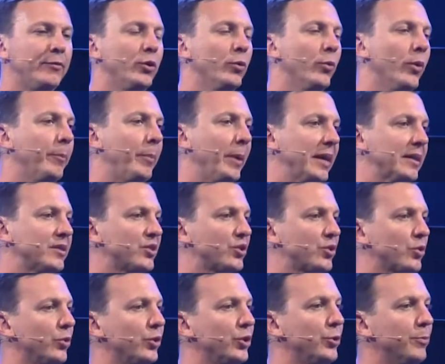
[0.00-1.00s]
you went back to
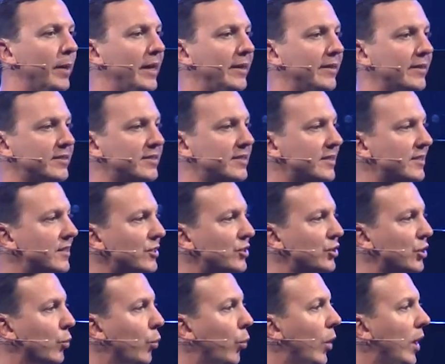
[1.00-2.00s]
school and you made this
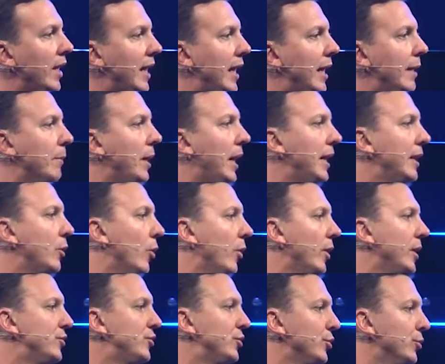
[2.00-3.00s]
decision, what am I
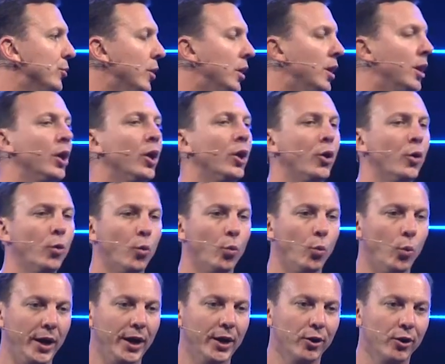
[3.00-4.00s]
going to
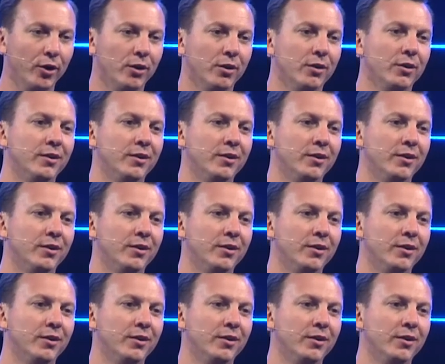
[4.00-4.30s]
wear?